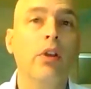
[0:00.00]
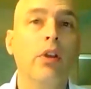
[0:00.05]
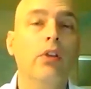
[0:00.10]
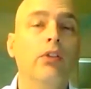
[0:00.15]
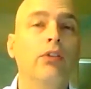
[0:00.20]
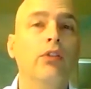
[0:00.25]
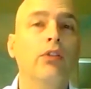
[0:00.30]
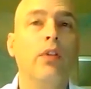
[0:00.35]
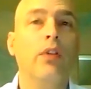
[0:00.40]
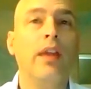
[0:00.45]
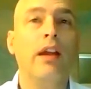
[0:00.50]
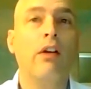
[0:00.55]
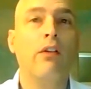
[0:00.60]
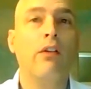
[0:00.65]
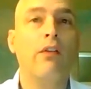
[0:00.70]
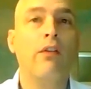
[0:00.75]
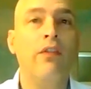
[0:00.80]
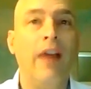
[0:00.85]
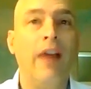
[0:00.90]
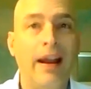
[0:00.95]
so they
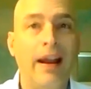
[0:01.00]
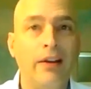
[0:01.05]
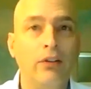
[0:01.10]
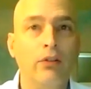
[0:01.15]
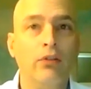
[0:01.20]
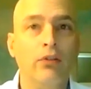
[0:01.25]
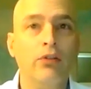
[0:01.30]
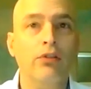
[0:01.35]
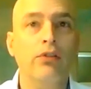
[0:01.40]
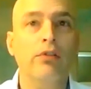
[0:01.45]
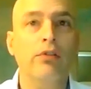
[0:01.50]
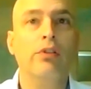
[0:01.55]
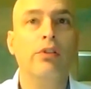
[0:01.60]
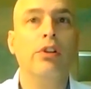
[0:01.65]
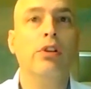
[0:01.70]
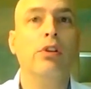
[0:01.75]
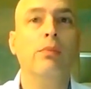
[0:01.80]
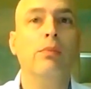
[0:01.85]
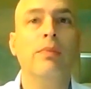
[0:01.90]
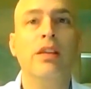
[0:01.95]
are factors
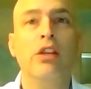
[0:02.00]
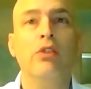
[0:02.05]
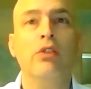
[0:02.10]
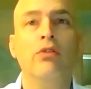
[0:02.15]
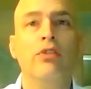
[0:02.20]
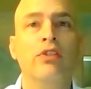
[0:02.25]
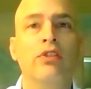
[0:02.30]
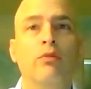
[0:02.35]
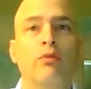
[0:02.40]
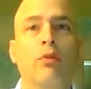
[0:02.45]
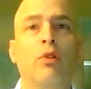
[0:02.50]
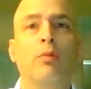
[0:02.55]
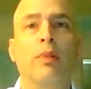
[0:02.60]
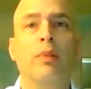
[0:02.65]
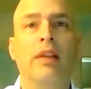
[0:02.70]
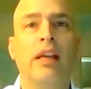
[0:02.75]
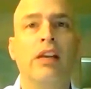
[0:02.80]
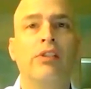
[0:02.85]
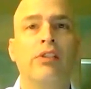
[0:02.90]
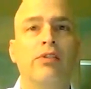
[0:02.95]
to be used as a
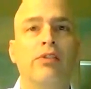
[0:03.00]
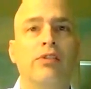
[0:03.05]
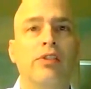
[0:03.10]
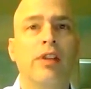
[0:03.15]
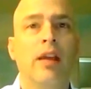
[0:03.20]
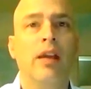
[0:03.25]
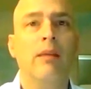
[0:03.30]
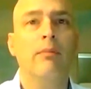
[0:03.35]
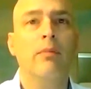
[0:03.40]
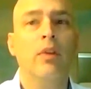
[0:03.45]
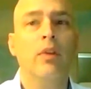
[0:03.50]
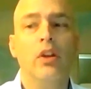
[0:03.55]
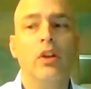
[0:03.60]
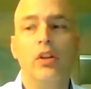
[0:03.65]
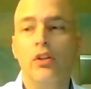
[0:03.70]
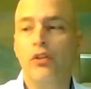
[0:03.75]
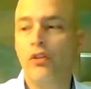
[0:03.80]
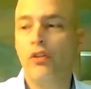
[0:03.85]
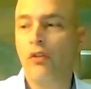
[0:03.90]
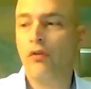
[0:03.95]
multiplication step.
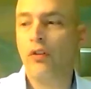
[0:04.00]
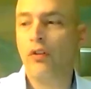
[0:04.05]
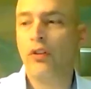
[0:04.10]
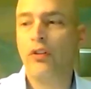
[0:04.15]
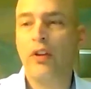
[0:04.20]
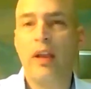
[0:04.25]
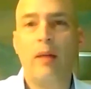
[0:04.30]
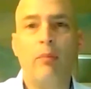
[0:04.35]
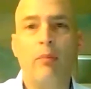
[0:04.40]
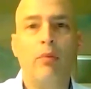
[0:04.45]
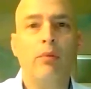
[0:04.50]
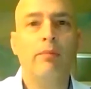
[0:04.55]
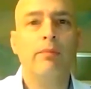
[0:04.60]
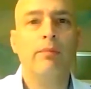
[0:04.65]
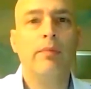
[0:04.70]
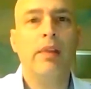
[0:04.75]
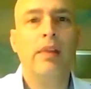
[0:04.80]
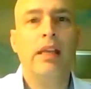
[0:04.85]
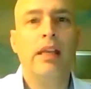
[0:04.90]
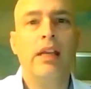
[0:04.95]
So, for example,
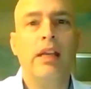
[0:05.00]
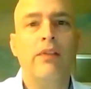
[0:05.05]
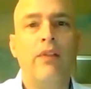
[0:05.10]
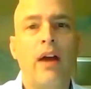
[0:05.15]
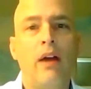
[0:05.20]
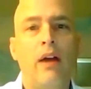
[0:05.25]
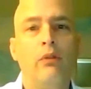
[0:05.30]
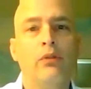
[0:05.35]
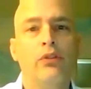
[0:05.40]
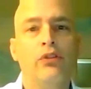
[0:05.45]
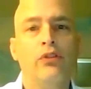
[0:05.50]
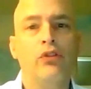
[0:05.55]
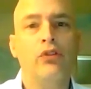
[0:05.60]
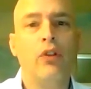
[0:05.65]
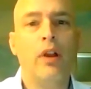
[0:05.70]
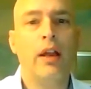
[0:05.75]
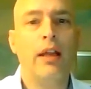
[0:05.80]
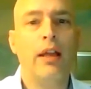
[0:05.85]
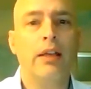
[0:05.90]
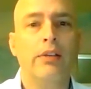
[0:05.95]
if I was
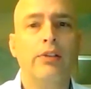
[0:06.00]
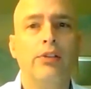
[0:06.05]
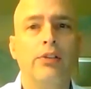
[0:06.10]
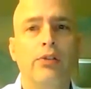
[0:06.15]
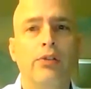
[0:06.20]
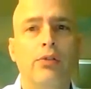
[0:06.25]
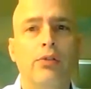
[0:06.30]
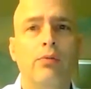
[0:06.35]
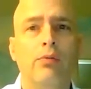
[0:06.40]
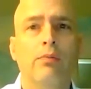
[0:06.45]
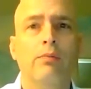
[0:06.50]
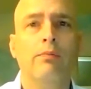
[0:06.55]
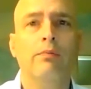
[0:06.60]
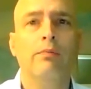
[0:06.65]
trying to